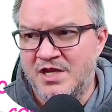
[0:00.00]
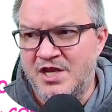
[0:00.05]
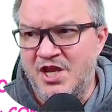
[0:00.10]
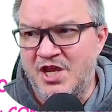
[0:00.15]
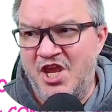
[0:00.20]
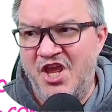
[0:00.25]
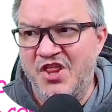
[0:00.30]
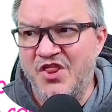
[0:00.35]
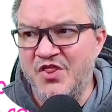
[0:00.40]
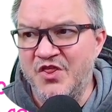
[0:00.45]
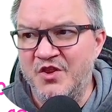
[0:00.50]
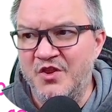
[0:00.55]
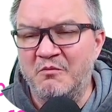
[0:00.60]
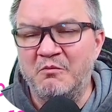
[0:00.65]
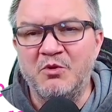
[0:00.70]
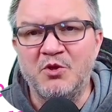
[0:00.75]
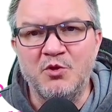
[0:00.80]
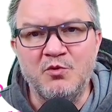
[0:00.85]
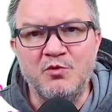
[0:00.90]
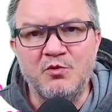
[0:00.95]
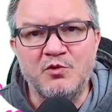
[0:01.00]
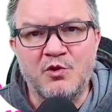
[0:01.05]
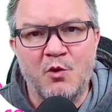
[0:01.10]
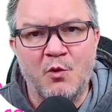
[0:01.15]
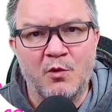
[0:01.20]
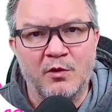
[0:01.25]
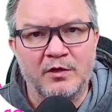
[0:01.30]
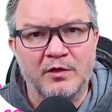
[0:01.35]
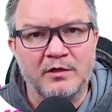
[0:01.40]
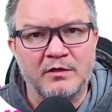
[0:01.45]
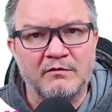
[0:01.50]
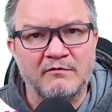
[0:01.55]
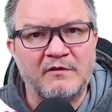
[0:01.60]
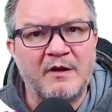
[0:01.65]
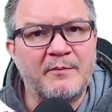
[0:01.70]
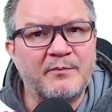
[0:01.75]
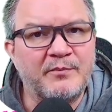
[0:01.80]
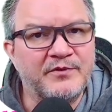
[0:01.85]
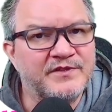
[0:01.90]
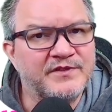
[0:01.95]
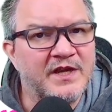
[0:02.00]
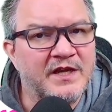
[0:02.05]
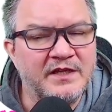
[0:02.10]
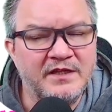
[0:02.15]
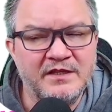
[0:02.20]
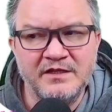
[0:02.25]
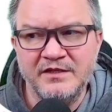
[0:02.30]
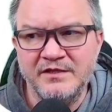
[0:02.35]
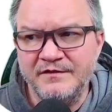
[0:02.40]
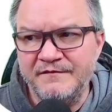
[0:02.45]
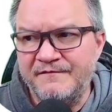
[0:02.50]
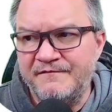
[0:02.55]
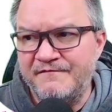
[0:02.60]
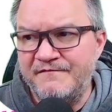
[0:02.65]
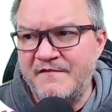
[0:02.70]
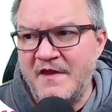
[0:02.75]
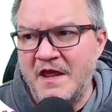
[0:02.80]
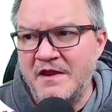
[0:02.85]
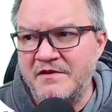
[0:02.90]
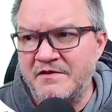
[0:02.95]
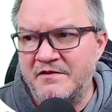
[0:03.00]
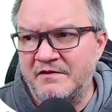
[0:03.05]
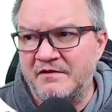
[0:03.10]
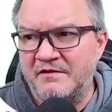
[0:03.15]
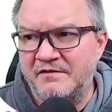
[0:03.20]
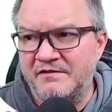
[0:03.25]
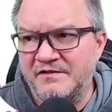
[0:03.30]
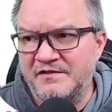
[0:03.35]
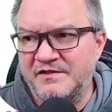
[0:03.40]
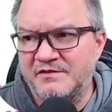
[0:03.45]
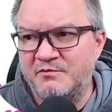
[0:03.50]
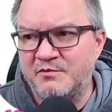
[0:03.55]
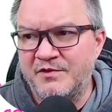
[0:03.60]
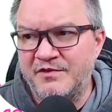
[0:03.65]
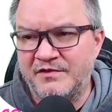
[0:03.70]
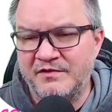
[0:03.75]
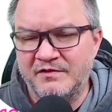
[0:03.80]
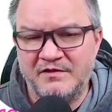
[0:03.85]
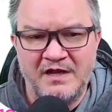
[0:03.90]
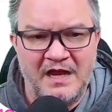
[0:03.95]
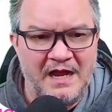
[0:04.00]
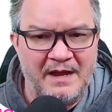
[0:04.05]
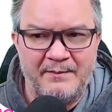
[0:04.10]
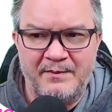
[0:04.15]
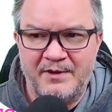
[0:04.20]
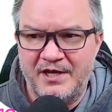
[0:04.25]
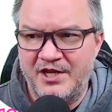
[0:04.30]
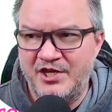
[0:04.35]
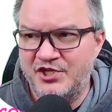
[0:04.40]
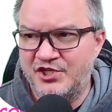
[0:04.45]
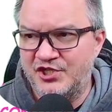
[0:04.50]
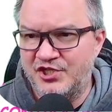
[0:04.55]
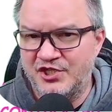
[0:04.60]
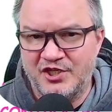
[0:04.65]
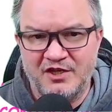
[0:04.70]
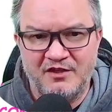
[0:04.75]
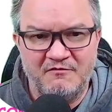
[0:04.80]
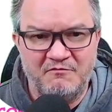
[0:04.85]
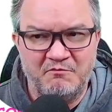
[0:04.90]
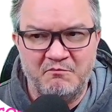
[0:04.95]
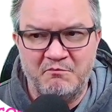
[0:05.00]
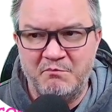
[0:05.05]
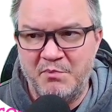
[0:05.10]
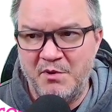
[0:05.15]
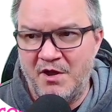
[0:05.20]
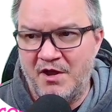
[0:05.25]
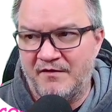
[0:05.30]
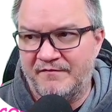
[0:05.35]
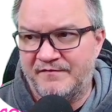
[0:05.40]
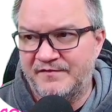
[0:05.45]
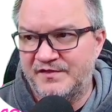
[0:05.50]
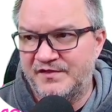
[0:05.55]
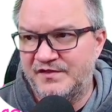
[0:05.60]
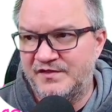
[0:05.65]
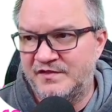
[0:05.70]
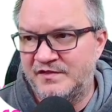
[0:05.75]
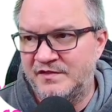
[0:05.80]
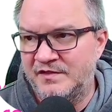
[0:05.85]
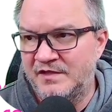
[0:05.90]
In the blue corner, representing the defenders with their combination of buffs